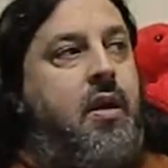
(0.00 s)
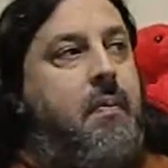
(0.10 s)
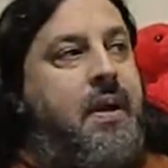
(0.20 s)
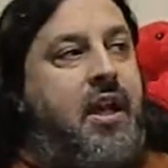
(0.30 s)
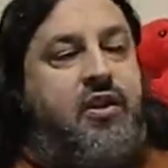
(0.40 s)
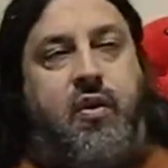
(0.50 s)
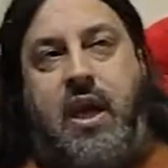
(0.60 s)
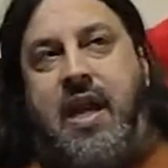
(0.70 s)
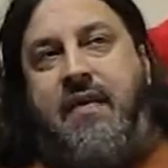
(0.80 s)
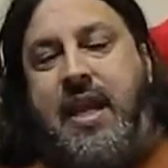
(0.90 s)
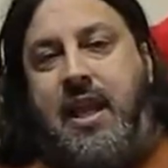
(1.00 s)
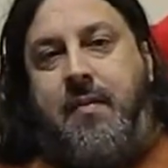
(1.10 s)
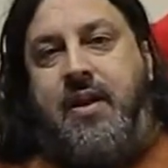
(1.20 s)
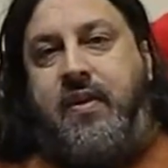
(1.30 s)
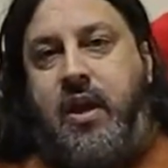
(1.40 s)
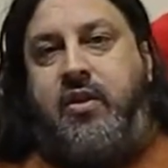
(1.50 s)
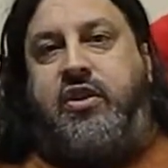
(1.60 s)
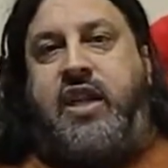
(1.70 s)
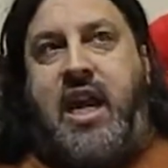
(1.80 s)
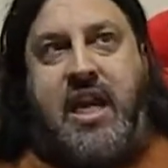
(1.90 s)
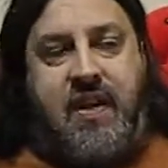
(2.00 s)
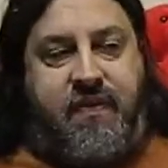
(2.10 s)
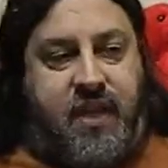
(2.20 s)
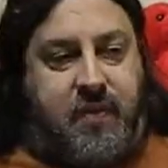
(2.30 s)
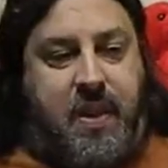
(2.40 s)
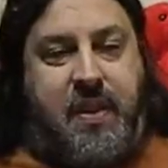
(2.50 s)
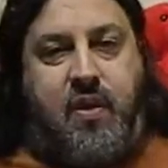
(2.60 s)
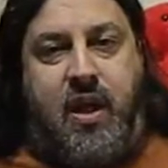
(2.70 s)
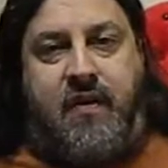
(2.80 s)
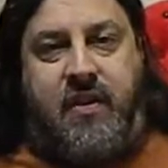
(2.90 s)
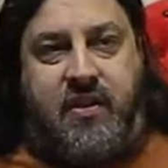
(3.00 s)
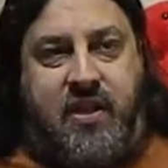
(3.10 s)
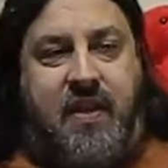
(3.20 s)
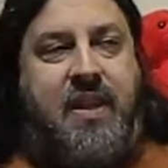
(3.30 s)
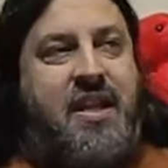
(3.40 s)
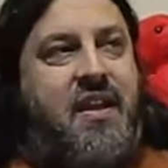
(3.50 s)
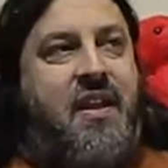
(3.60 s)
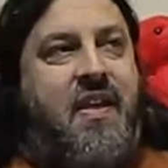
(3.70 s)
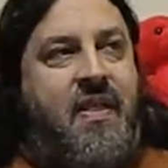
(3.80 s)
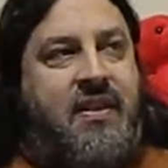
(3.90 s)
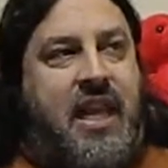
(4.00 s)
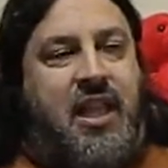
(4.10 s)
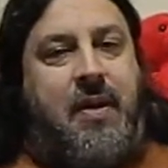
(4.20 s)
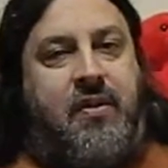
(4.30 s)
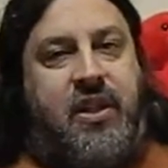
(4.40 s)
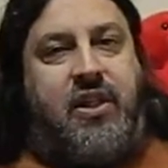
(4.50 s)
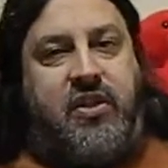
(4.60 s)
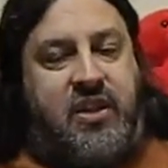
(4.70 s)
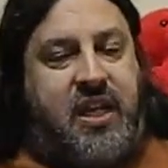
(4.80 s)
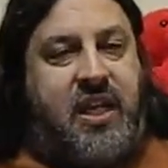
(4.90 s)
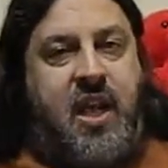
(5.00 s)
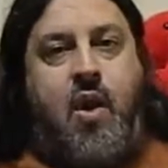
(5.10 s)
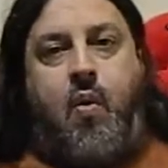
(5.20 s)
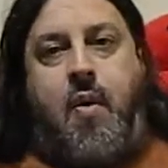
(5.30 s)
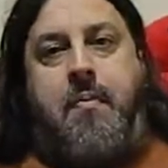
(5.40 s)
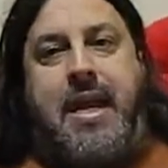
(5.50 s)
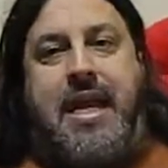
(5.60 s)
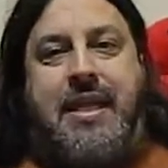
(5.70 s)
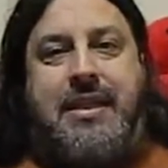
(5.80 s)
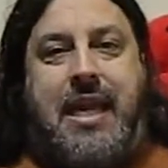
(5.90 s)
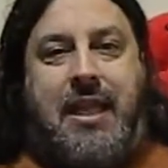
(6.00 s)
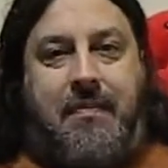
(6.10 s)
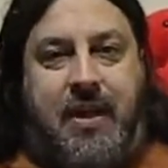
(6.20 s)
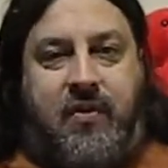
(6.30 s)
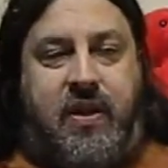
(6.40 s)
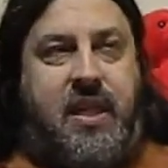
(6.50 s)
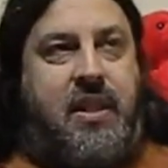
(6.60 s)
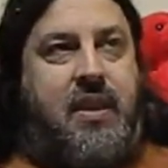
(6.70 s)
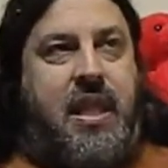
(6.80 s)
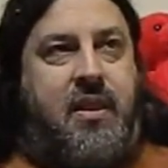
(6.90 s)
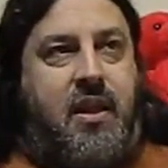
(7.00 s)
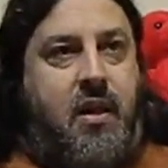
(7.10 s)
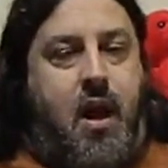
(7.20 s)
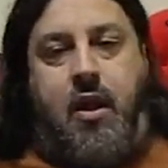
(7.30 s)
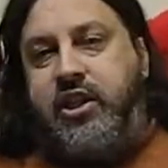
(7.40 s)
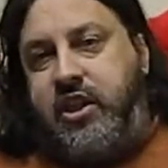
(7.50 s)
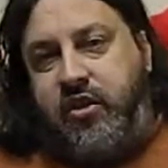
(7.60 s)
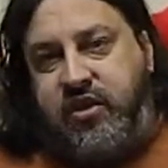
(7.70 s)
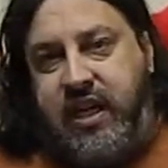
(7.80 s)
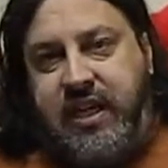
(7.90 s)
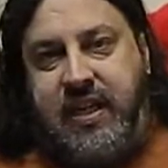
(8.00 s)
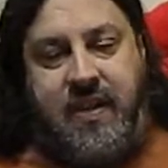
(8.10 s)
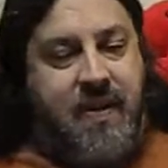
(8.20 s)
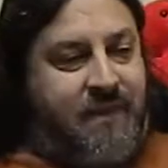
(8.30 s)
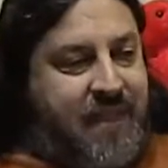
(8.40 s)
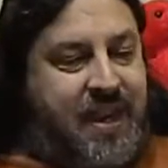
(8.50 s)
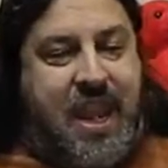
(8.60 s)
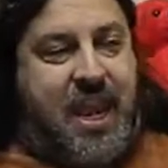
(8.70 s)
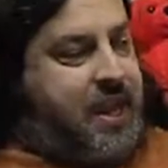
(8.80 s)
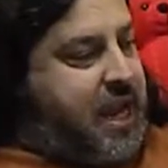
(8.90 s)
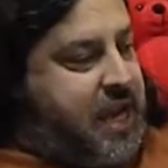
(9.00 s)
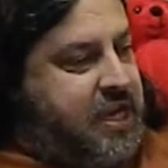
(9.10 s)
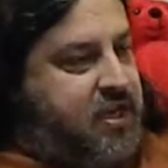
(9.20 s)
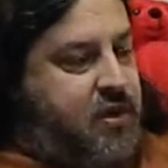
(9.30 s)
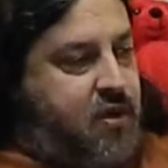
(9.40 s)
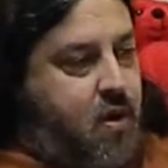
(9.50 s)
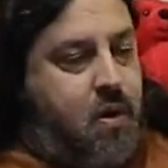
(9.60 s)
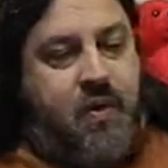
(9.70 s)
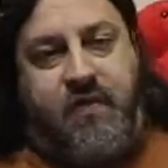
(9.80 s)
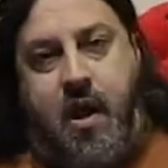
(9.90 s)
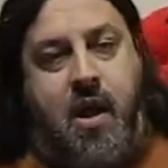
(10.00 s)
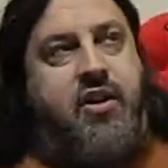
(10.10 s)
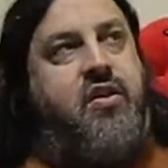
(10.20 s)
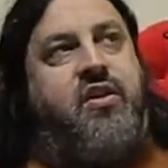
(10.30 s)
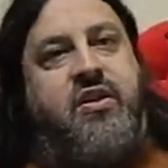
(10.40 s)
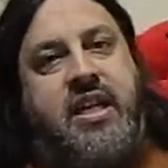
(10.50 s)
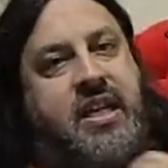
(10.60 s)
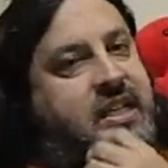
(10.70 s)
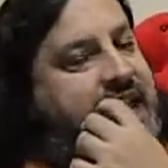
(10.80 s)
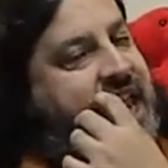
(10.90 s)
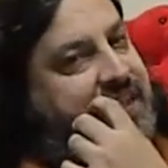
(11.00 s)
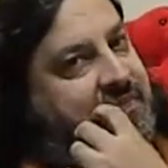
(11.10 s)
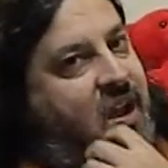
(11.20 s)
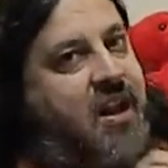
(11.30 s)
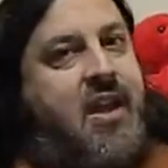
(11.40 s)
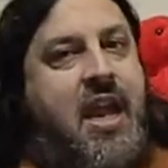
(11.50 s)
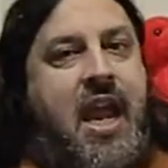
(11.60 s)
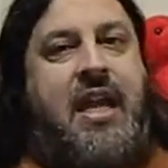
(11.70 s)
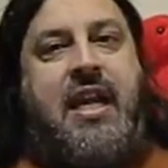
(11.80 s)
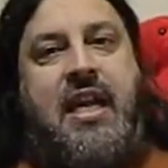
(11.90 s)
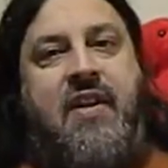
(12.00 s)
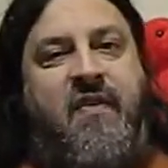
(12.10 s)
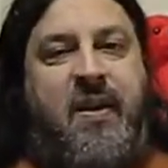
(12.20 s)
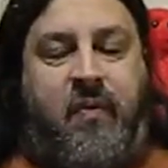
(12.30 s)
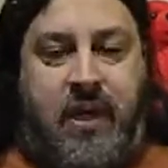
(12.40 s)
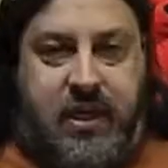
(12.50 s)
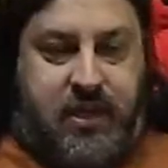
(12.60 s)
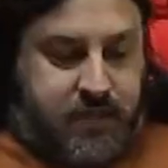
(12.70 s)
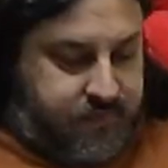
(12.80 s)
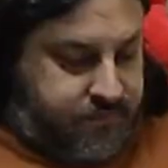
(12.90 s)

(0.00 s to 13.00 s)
because you have an elementary understanding of things. But you have to understand that, that this elementary understanding remains elementary. That the, that the knowledge that you're seeking, that end goal of knowledge that you're seeking, is asymptotic and can never be reached.